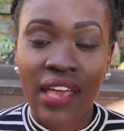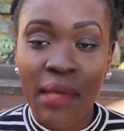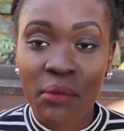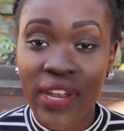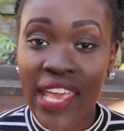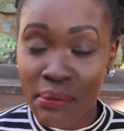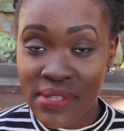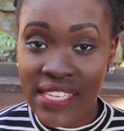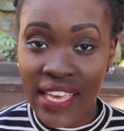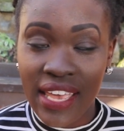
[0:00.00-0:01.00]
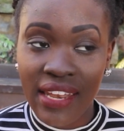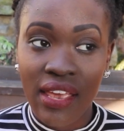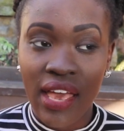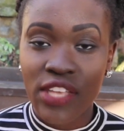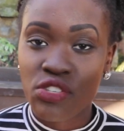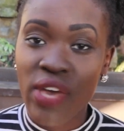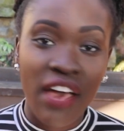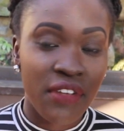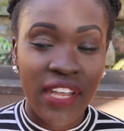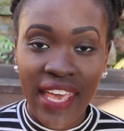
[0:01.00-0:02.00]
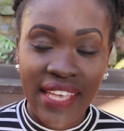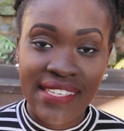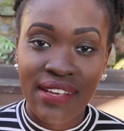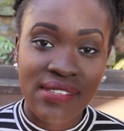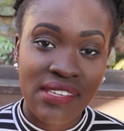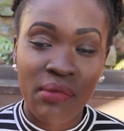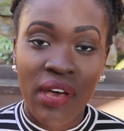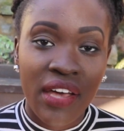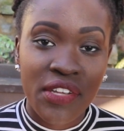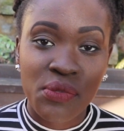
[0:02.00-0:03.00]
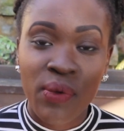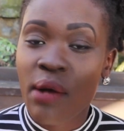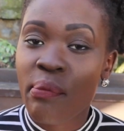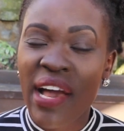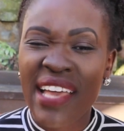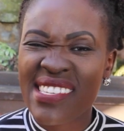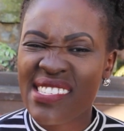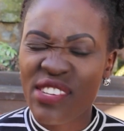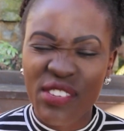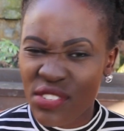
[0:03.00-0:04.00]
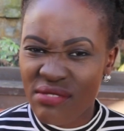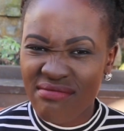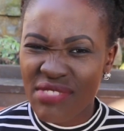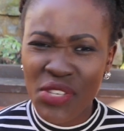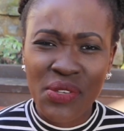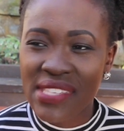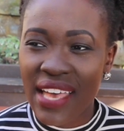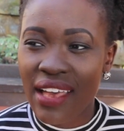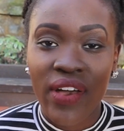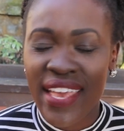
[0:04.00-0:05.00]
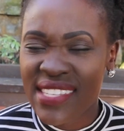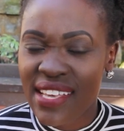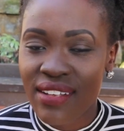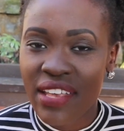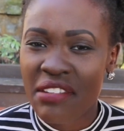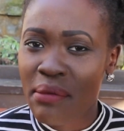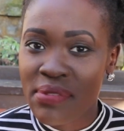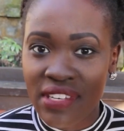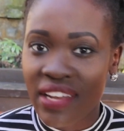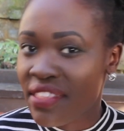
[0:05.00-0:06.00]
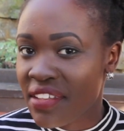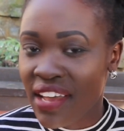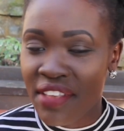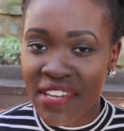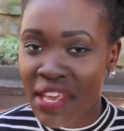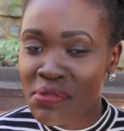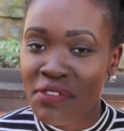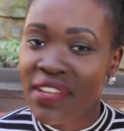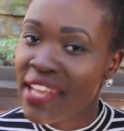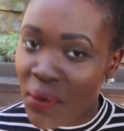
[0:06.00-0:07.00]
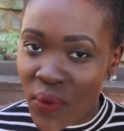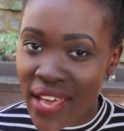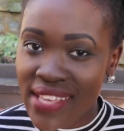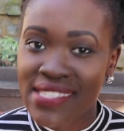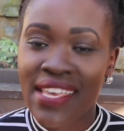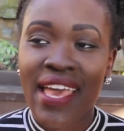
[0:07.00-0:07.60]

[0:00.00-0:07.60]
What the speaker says: I'm on MTN. I do have an Airtel SIM card as well, but I just don't use that. Airtel and MTN are the names of the networks.